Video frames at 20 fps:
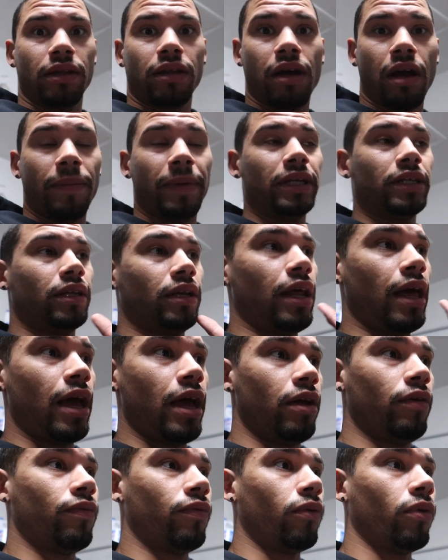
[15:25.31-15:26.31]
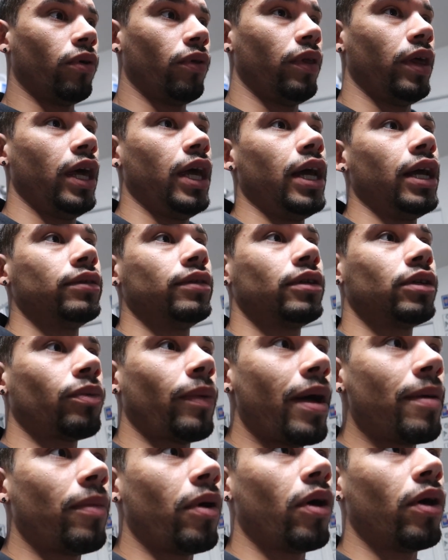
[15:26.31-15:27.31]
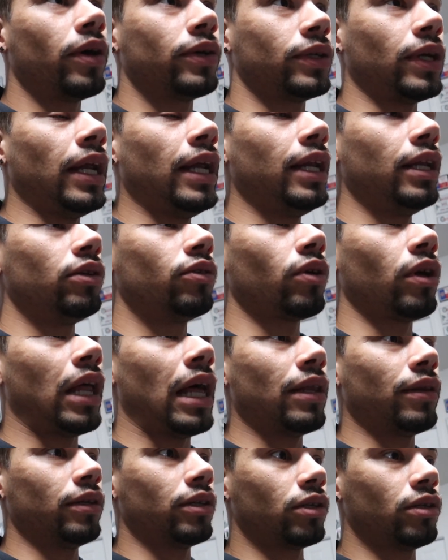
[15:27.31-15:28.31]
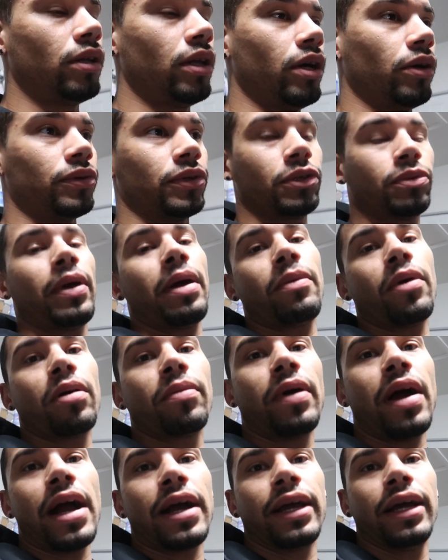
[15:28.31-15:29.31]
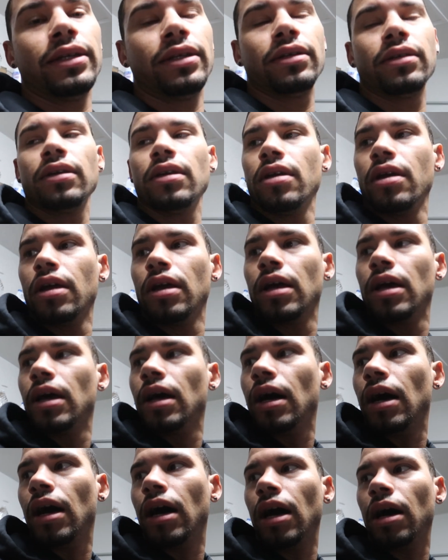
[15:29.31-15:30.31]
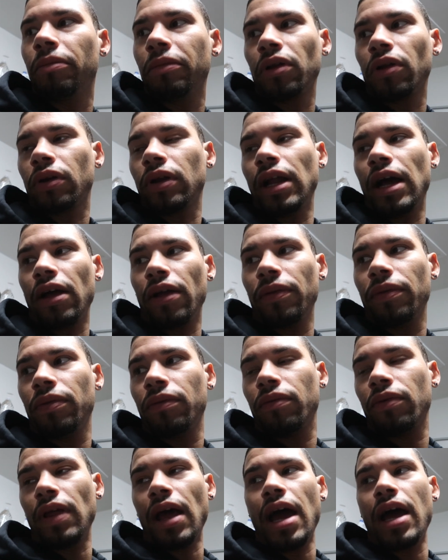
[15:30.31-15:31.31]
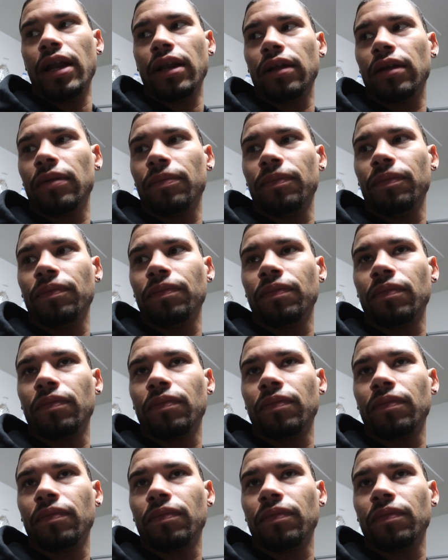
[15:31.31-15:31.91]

coming today for the sway bar, so I need to drill out the, the old sway bar brackets. Um, be looking out for that.